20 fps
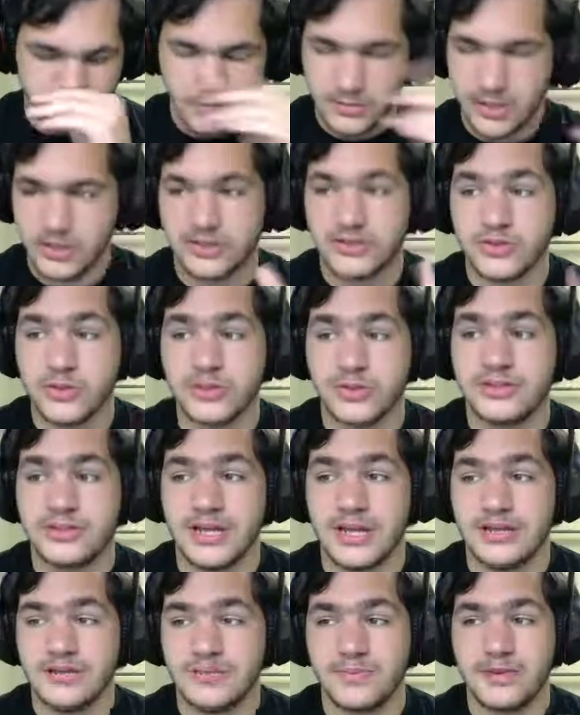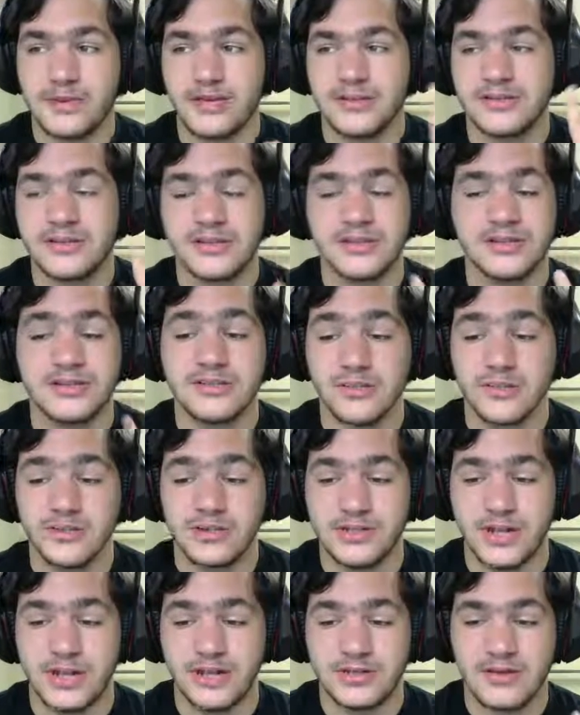That's Swords Dance because it gets Swords
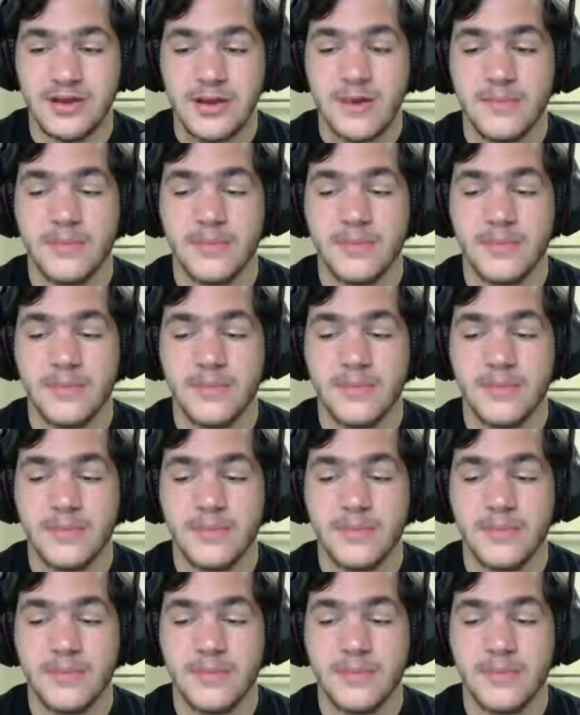Dance.